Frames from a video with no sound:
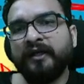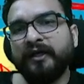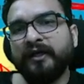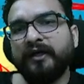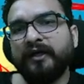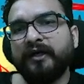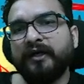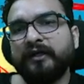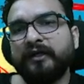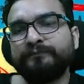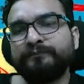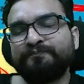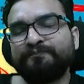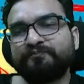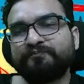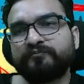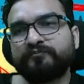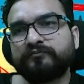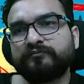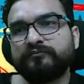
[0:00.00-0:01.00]

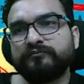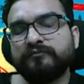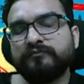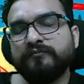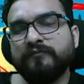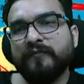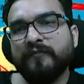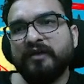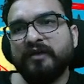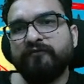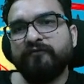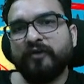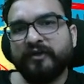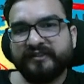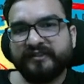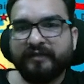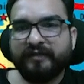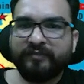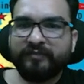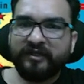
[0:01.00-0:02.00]
for
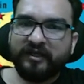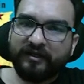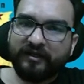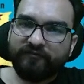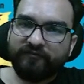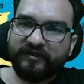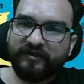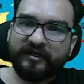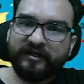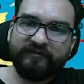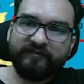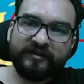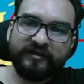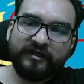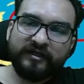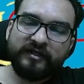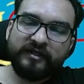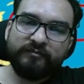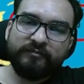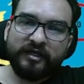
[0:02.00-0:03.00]
example, we are having
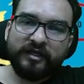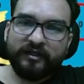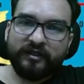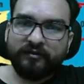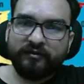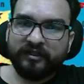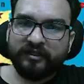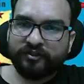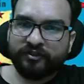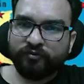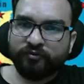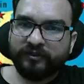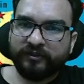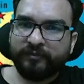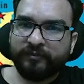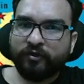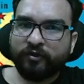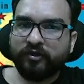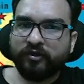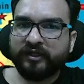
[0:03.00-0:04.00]
Andaman,
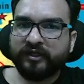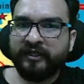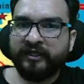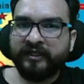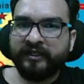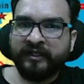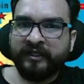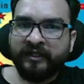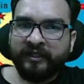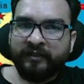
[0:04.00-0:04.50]
Lakshadweep and all, right?